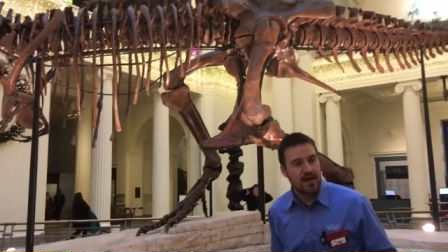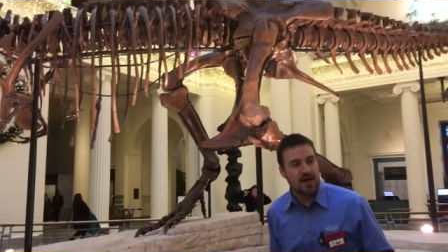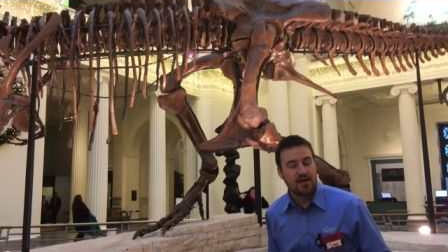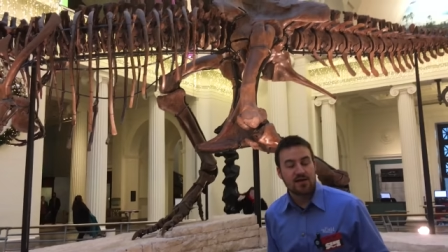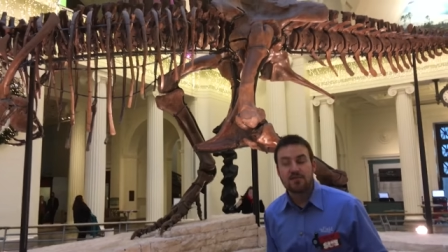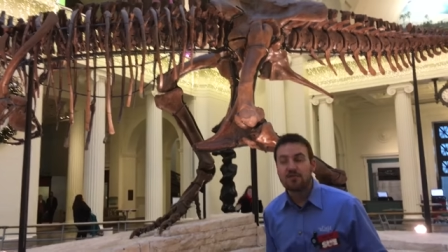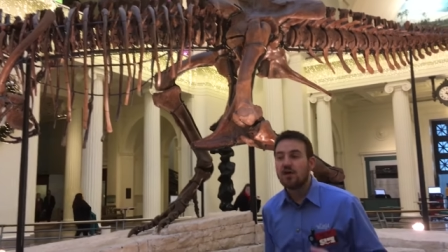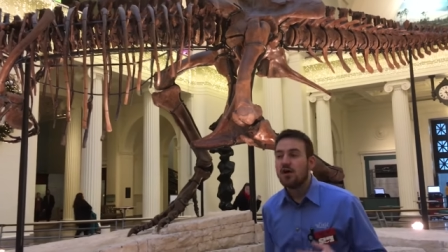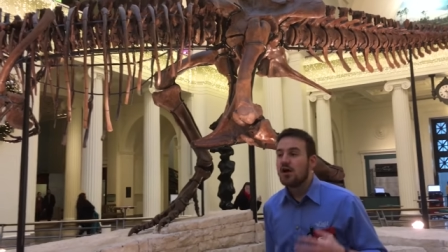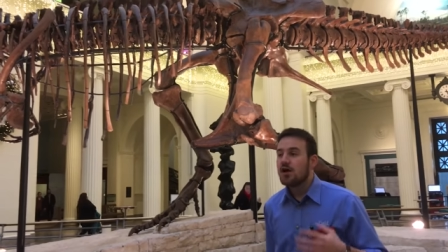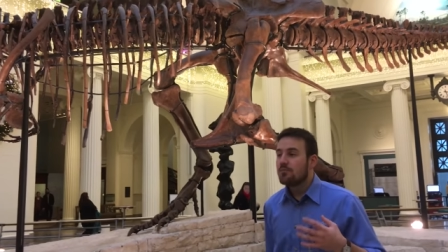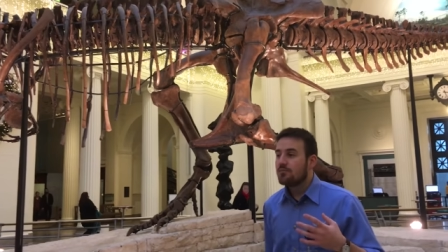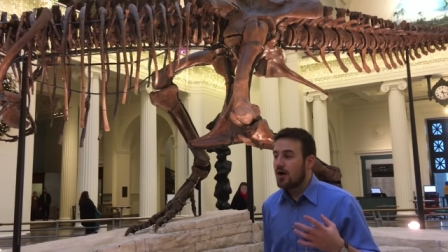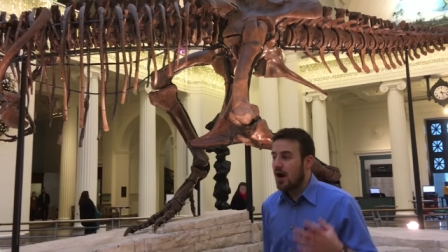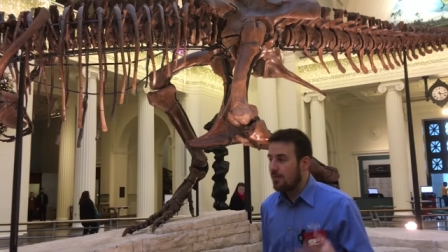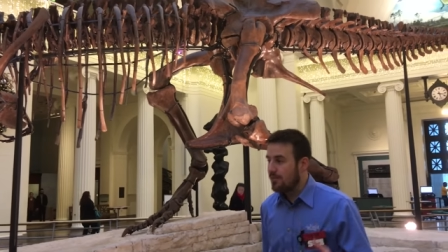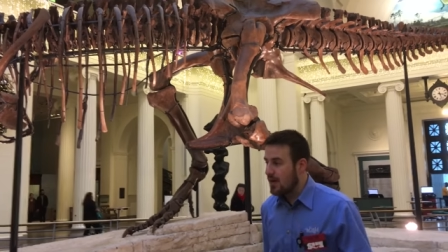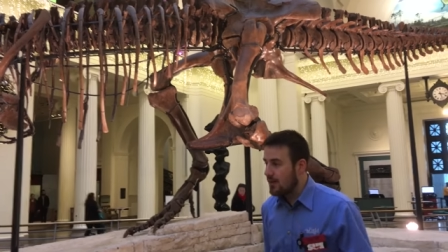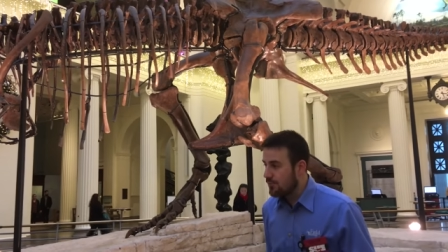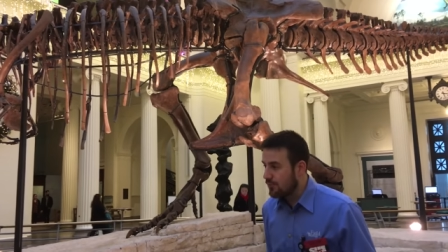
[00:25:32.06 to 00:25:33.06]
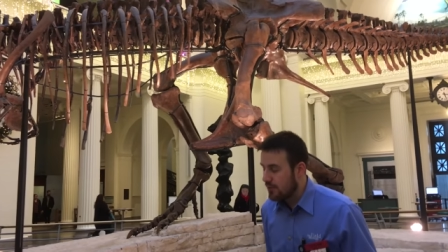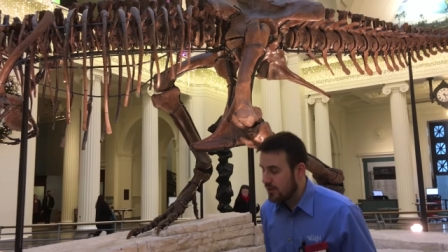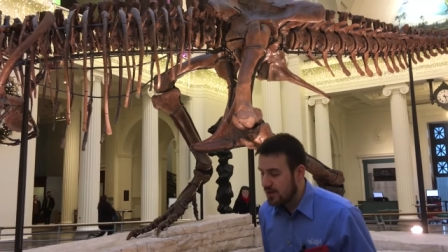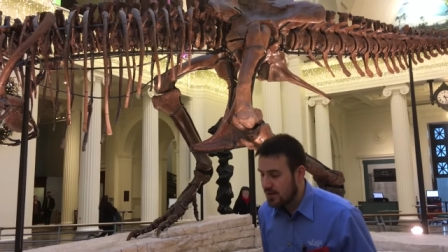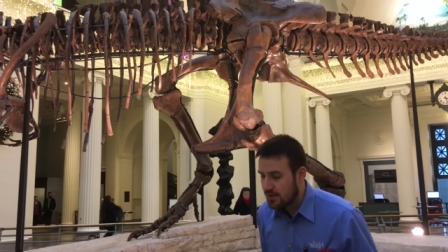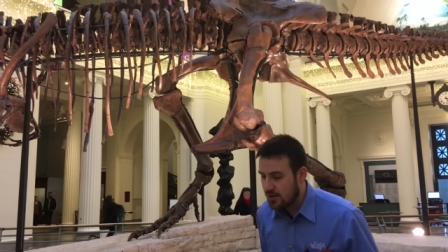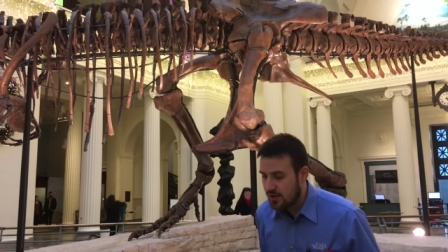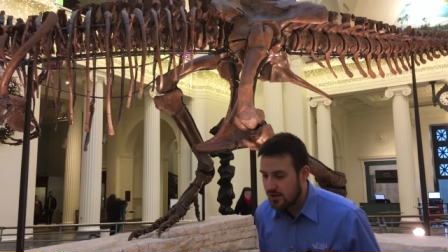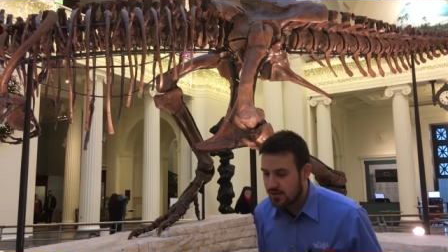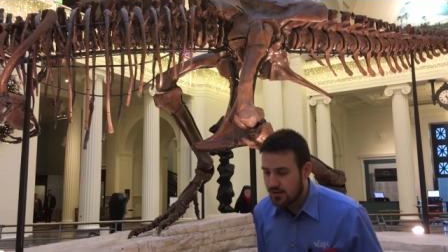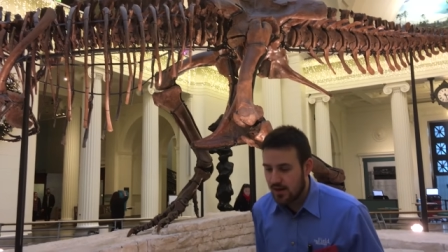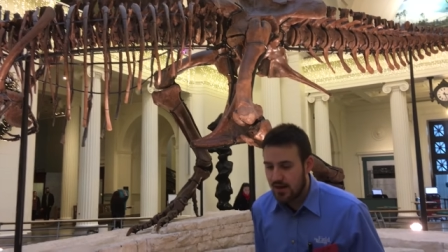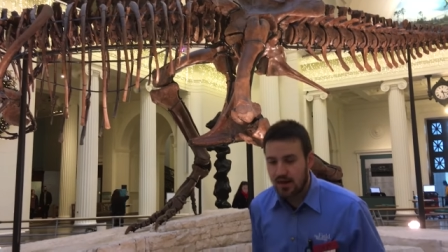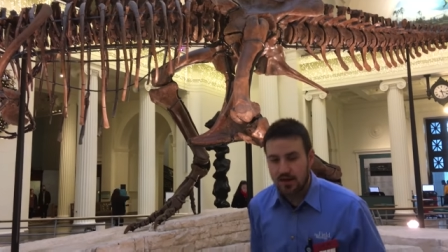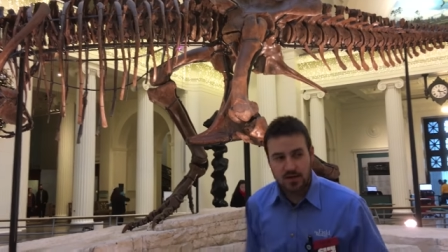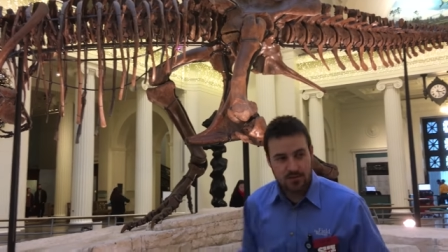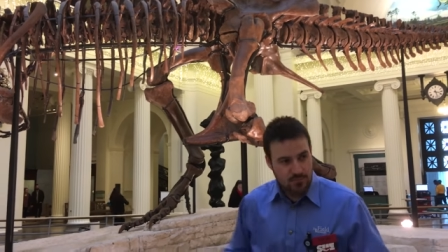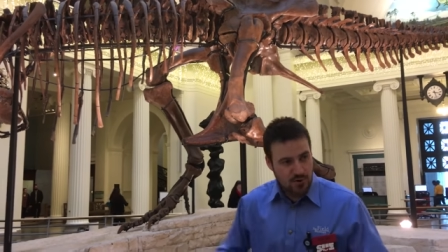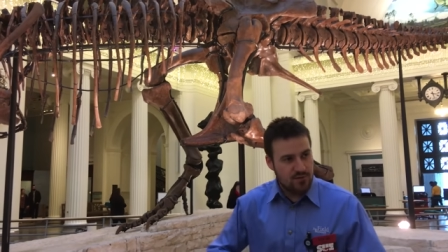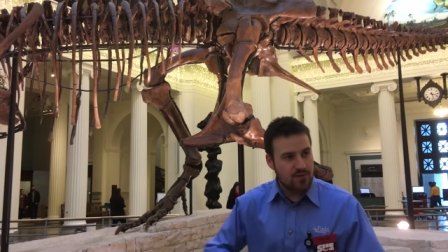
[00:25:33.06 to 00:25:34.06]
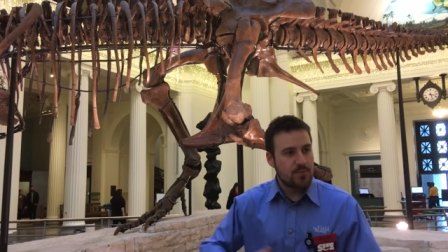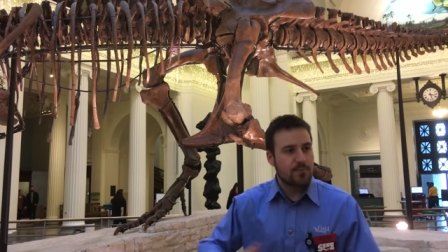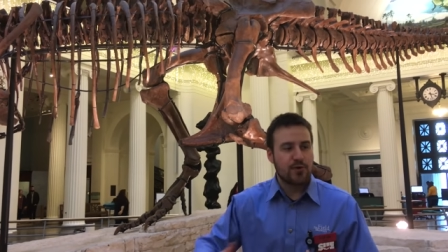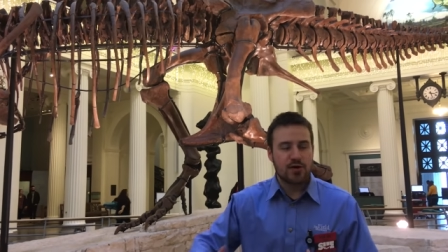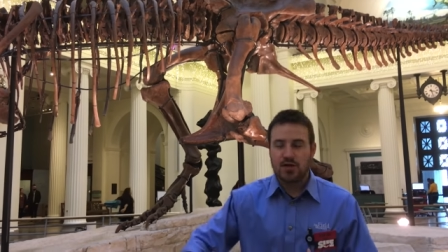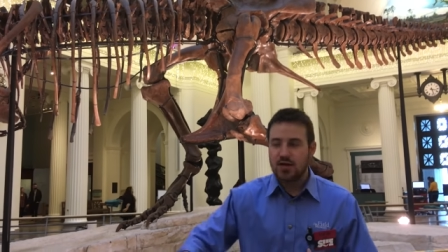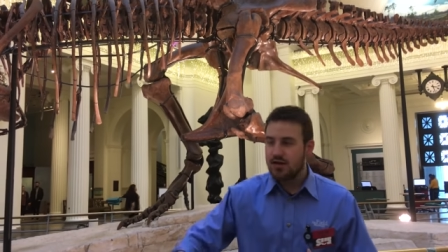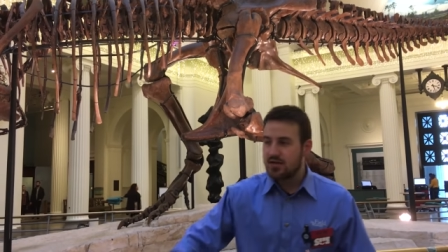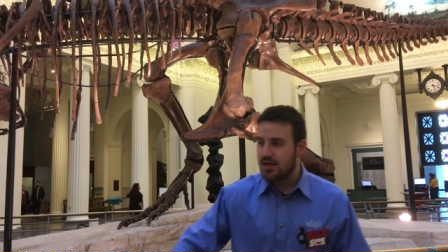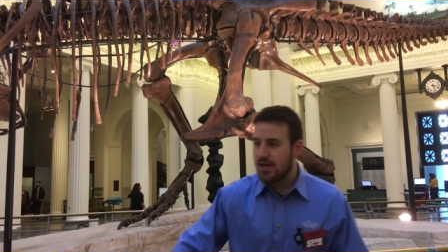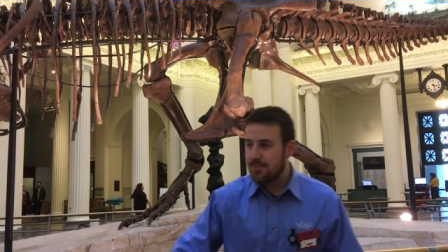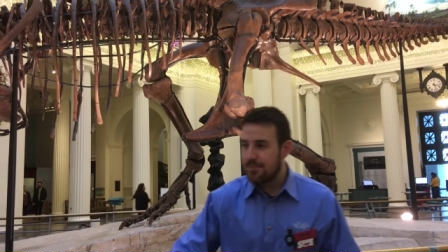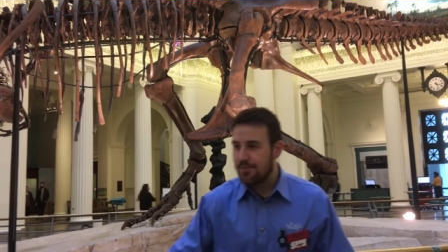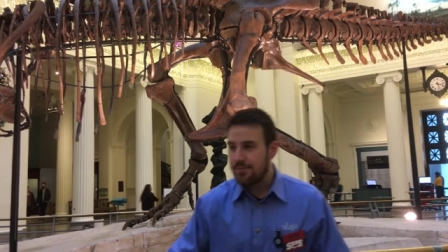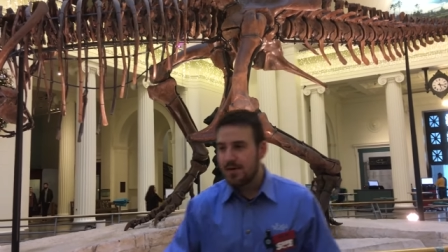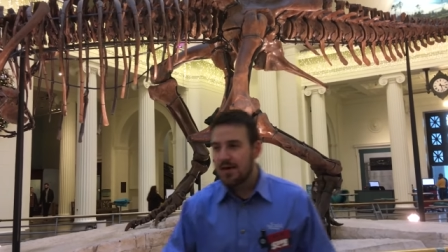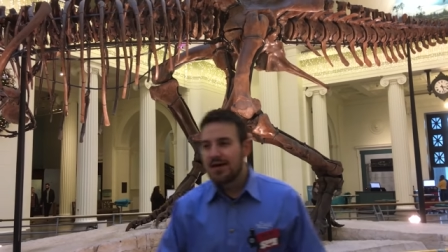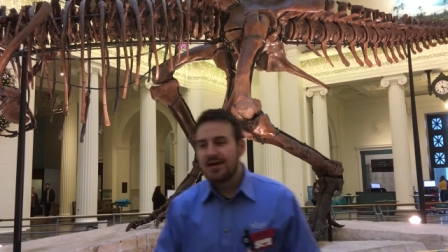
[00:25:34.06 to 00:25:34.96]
legs, probably pretty good, could move at a pretty good clip.